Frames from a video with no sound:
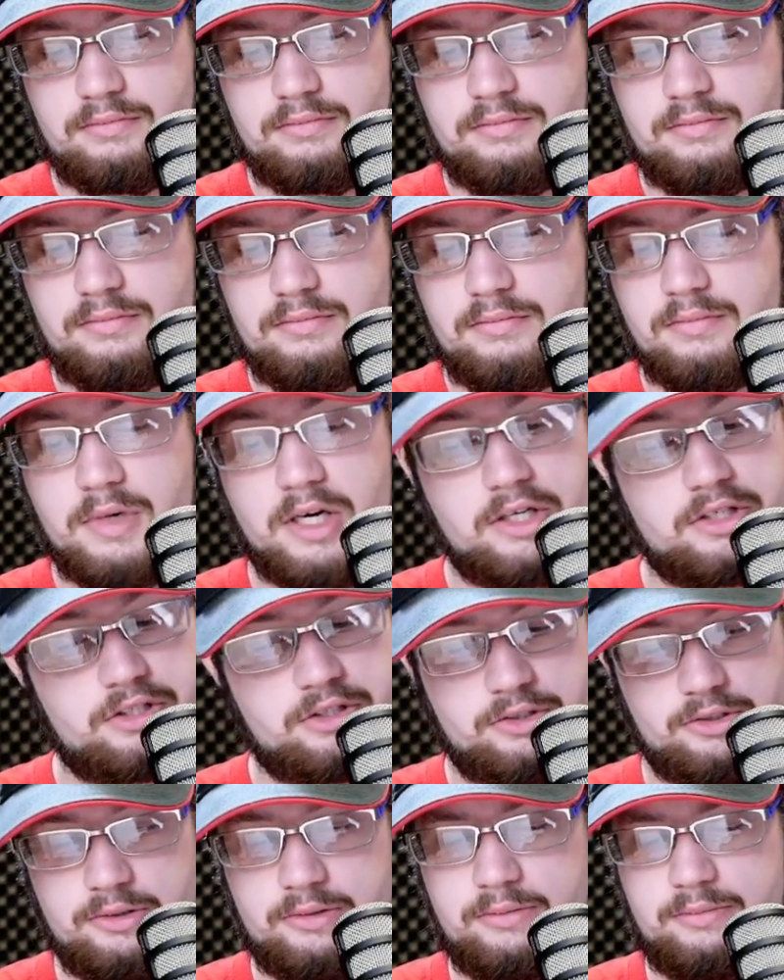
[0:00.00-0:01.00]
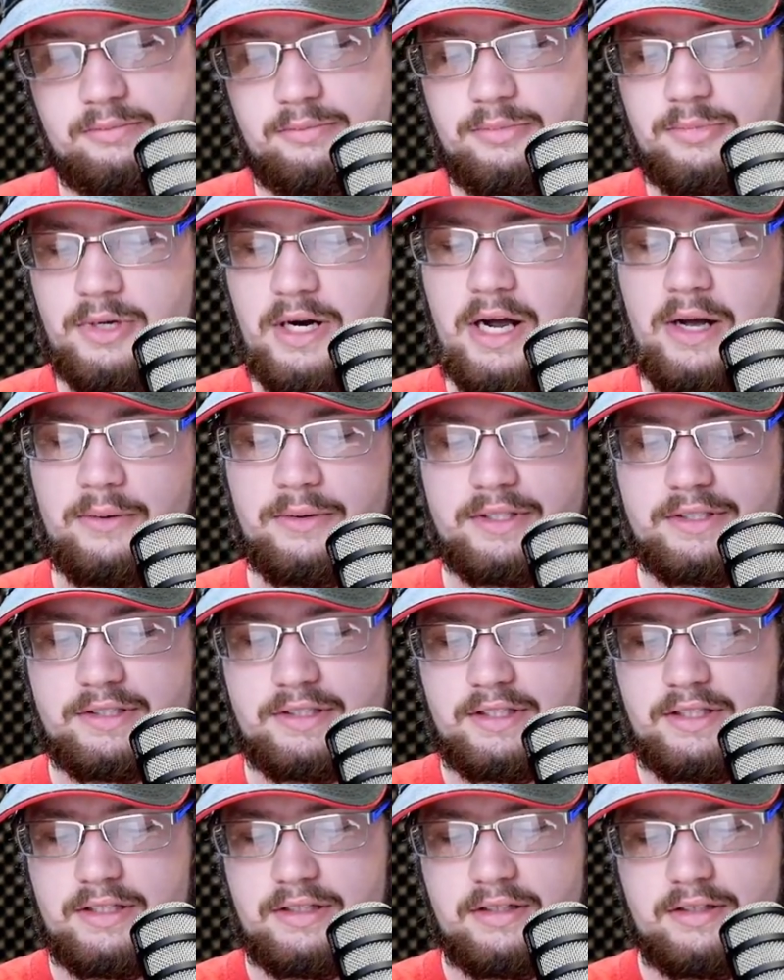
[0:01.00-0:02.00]
martial prowess
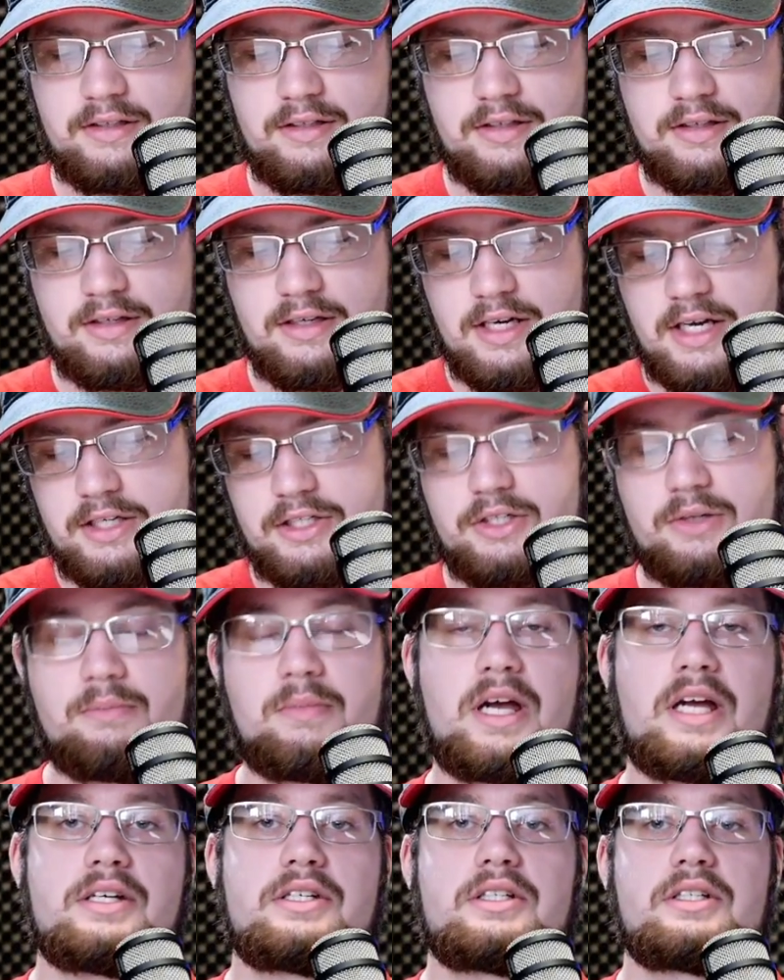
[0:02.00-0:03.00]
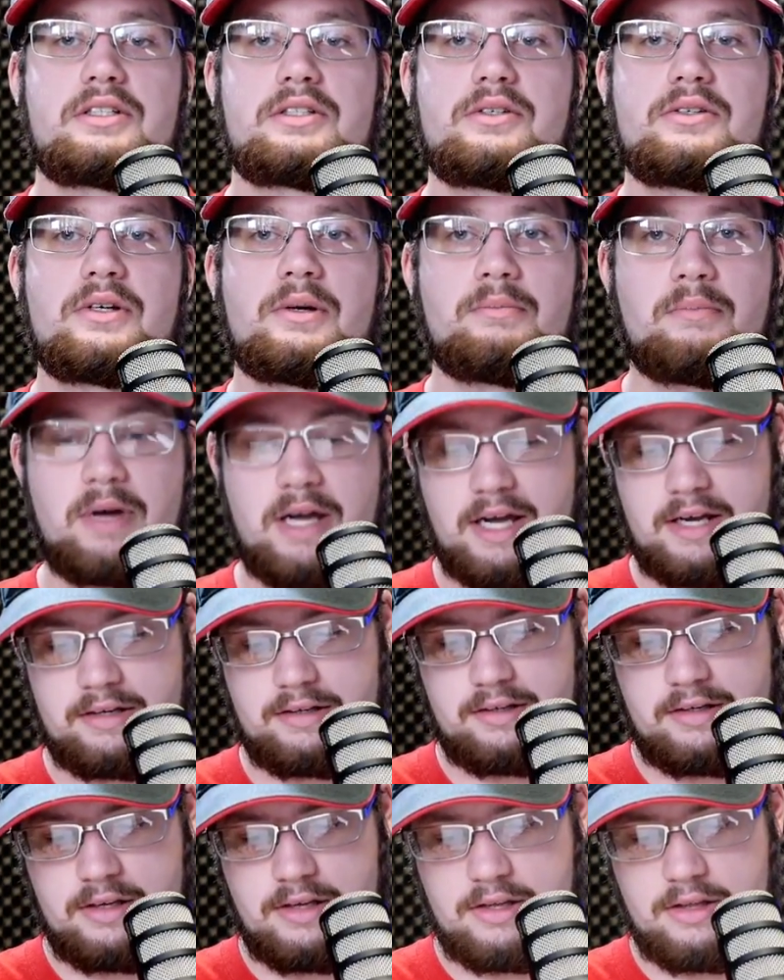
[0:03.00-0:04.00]
and nature magic to combat
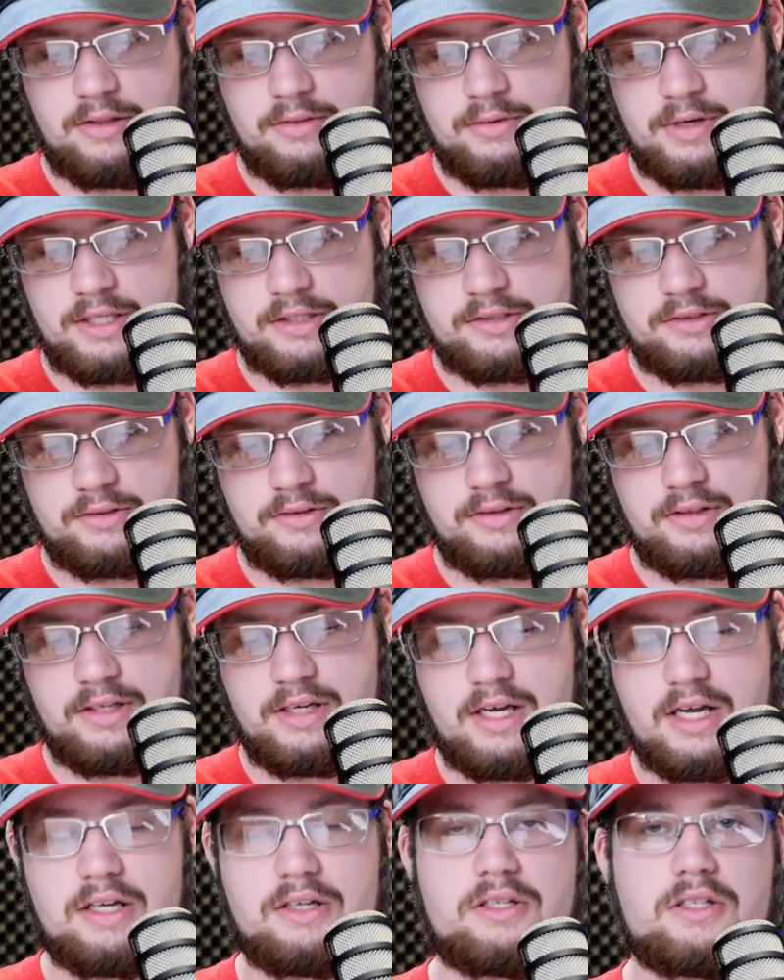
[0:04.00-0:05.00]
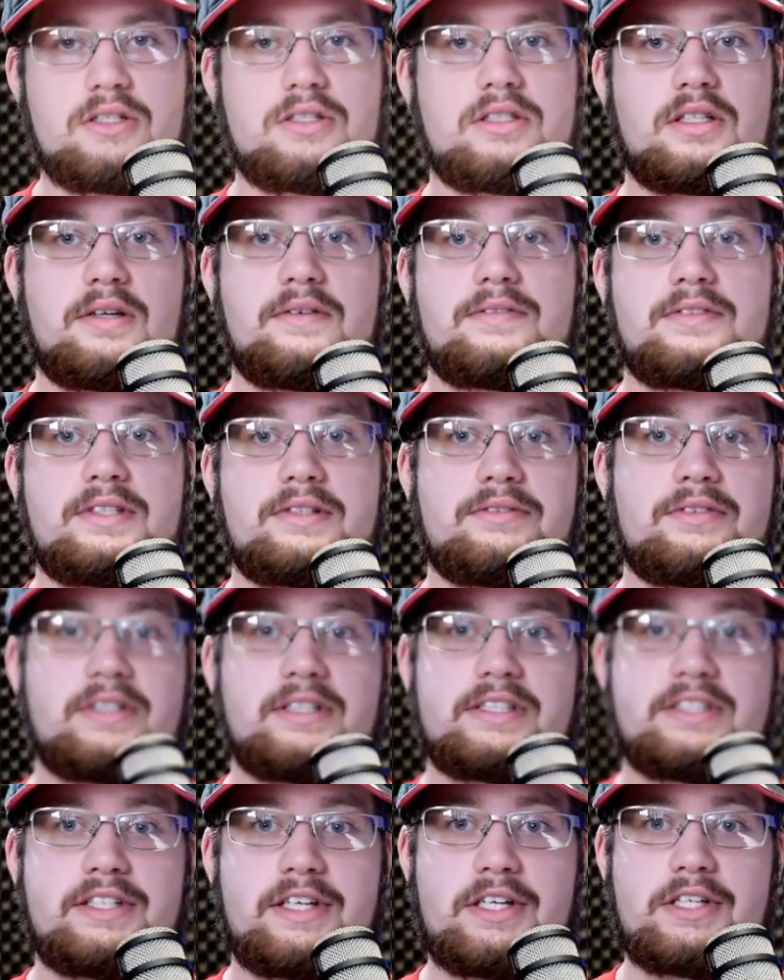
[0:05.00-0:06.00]
threats on the edges of
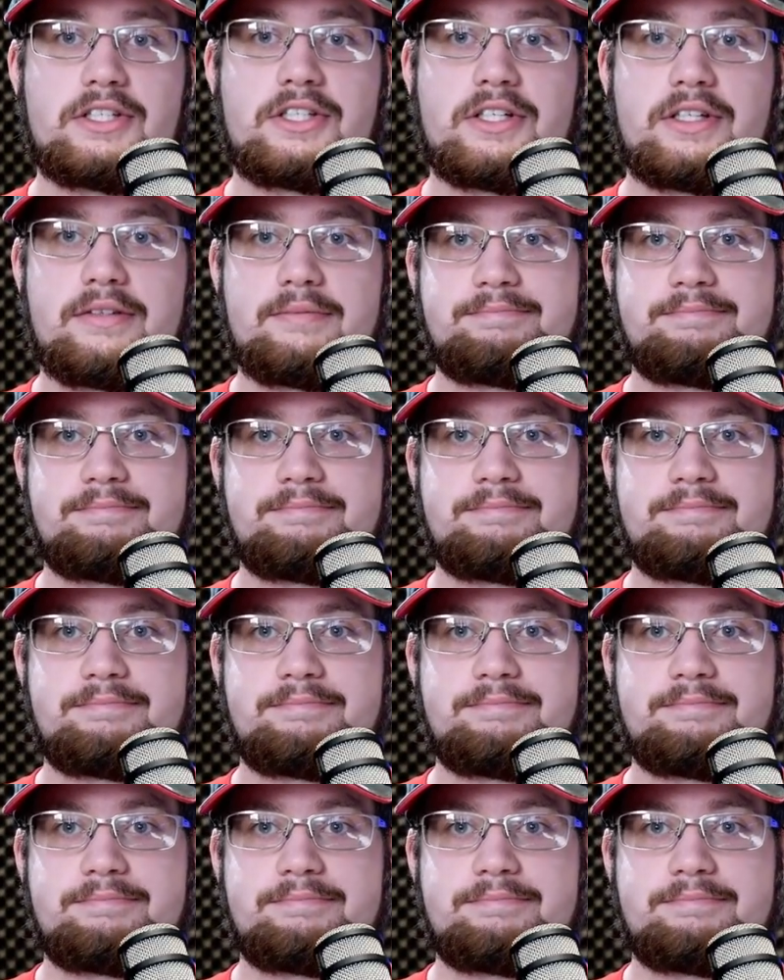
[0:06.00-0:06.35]
civilization.